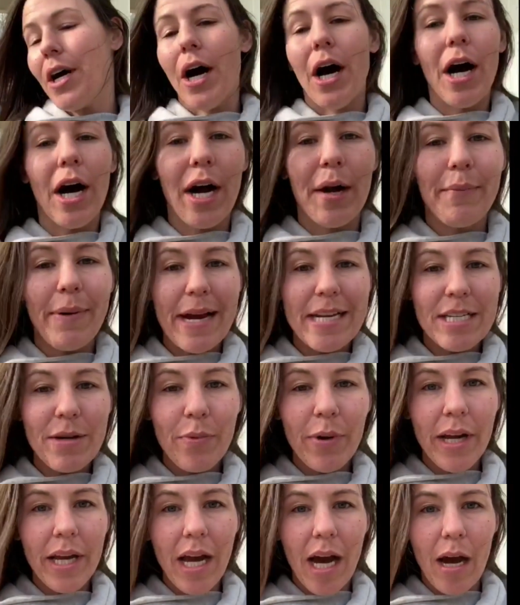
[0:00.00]
Um, I did
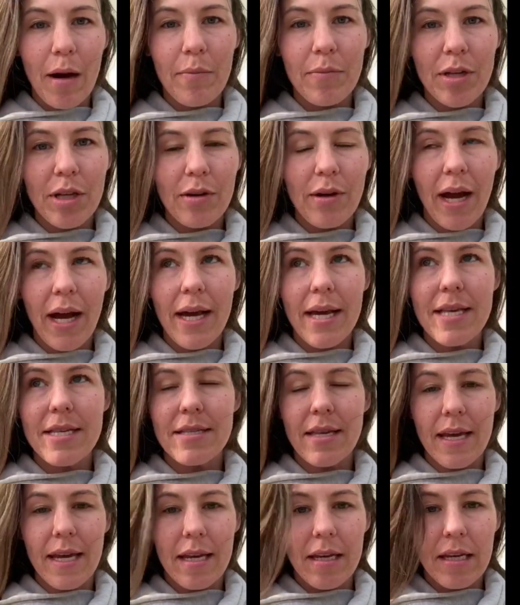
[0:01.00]
want to come to you guys
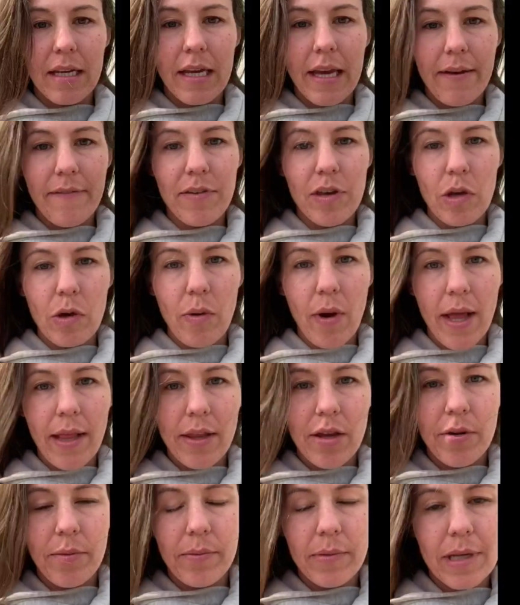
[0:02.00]
and give you a
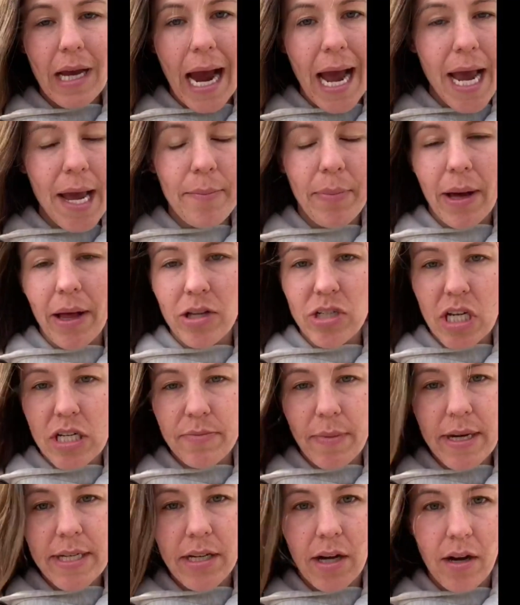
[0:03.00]
little, I apologize,
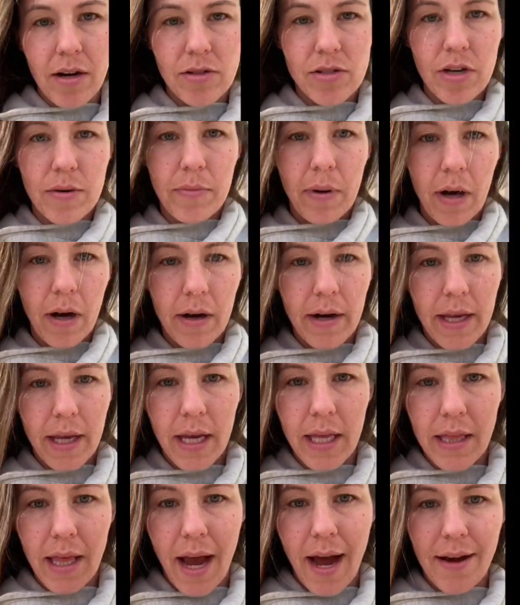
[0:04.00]
my dogs are
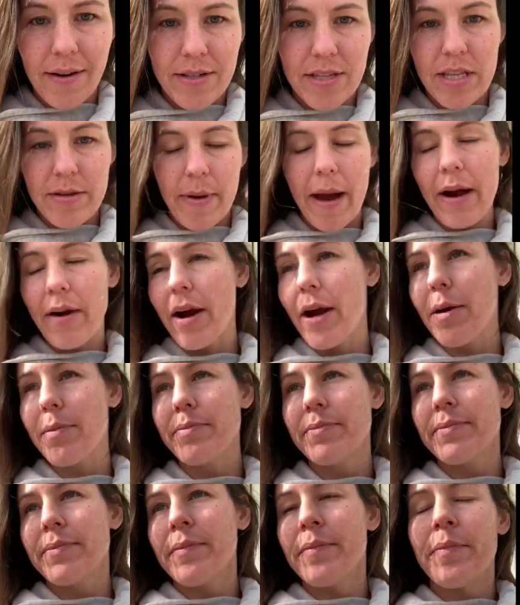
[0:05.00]
barking in the house in the background.
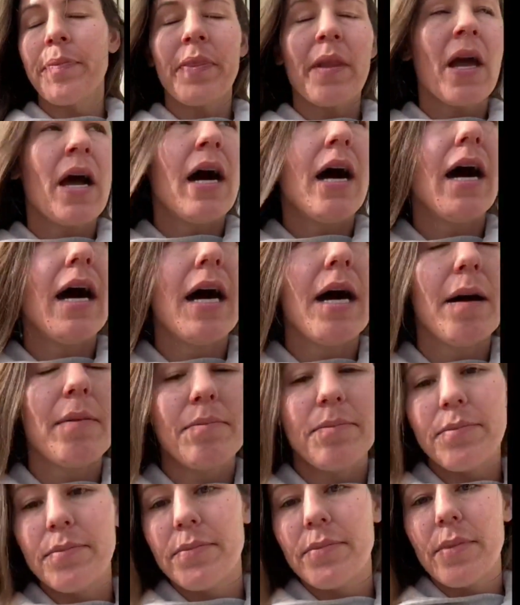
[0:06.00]

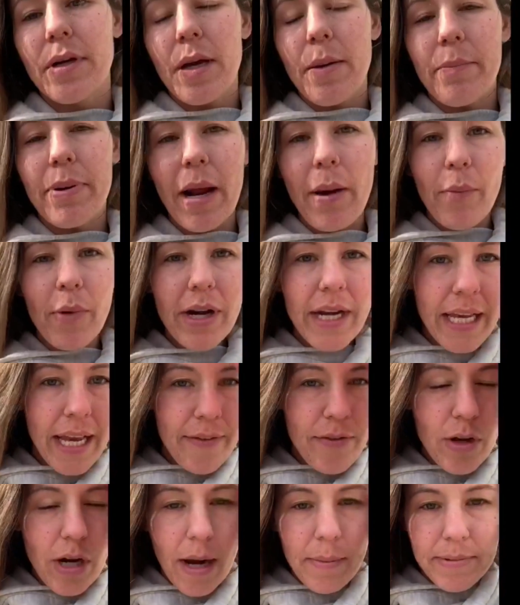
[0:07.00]
Um, but I wanted to
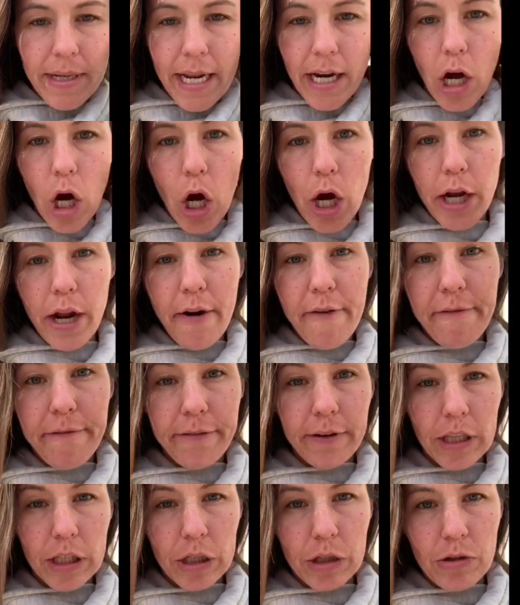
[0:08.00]
give you an update on
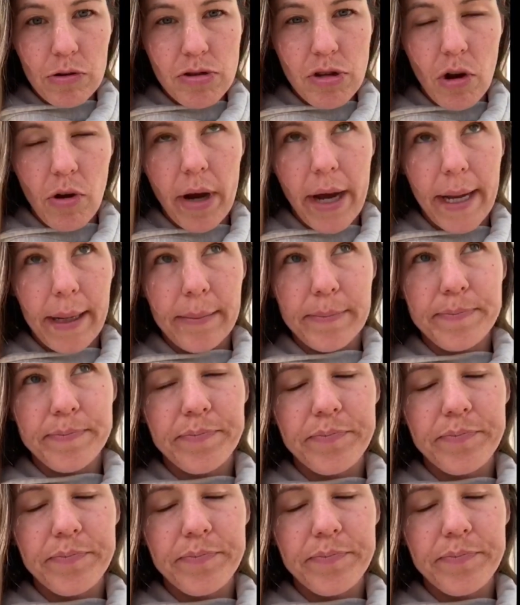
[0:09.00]
Fluz, okay?